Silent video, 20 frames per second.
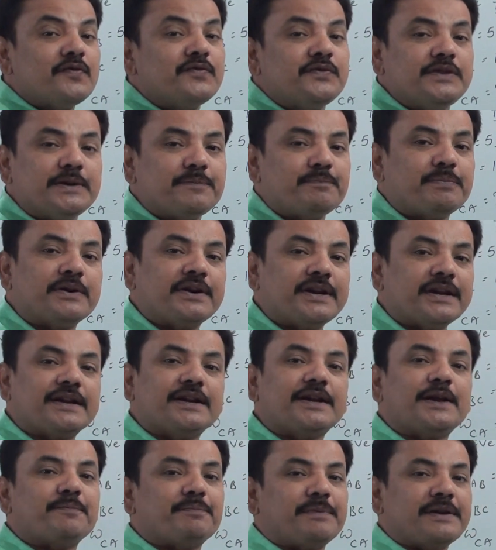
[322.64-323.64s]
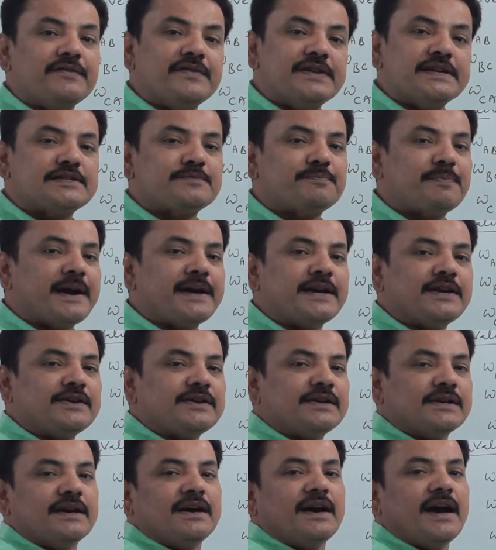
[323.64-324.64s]
of that particular previous point
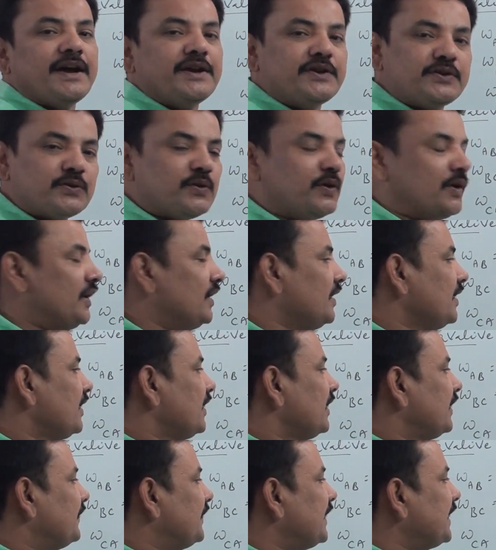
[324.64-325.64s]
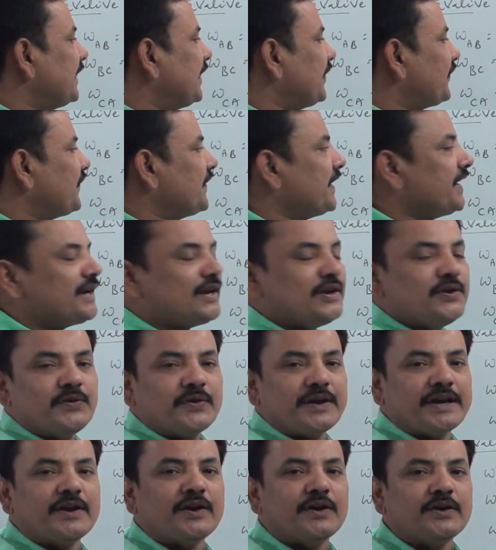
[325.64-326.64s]
I told, then definitely you
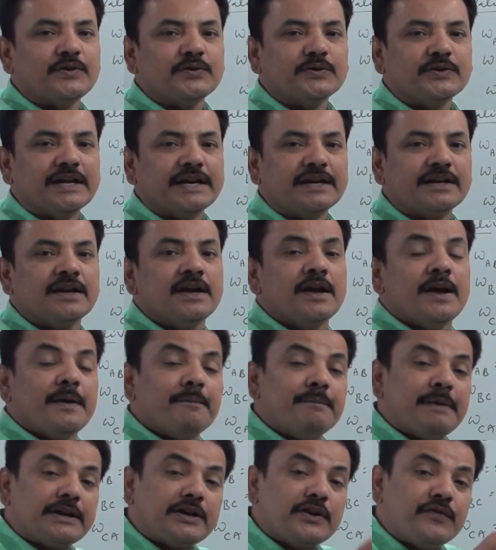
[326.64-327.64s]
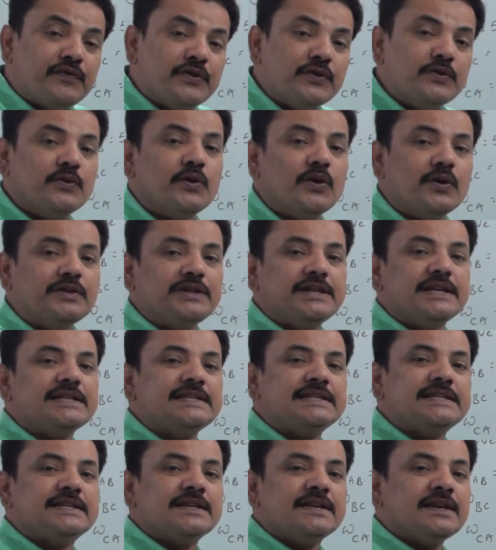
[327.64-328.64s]
cannot do that. But if you know
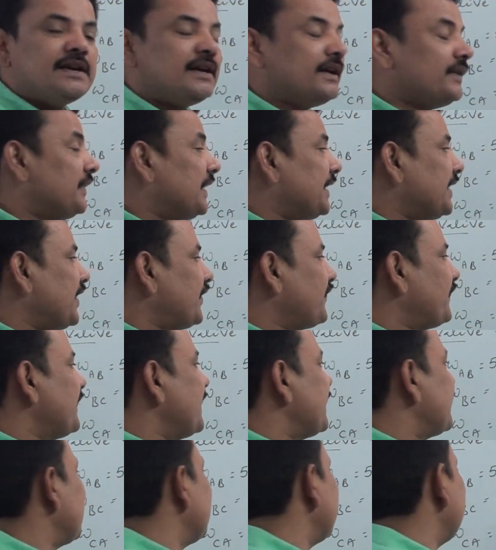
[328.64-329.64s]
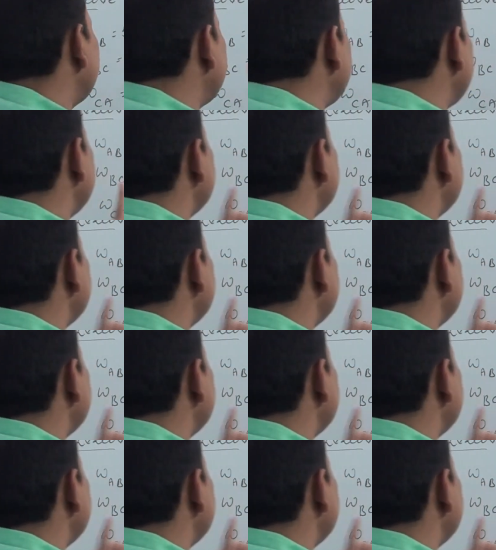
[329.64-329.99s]
this, then definitely very